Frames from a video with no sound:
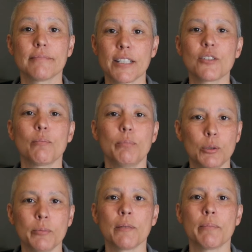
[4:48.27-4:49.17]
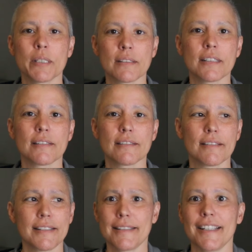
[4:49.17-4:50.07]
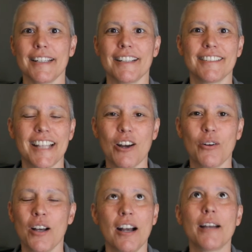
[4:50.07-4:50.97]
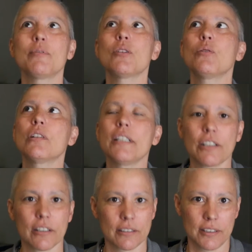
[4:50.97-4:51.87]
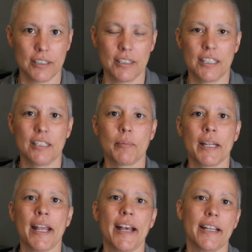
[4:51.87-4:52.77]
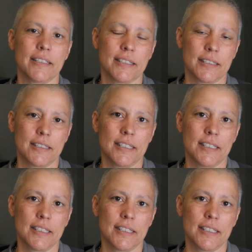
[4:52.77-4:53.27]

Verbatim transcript: It's a booming business. I see it now. I'm so clear in my head.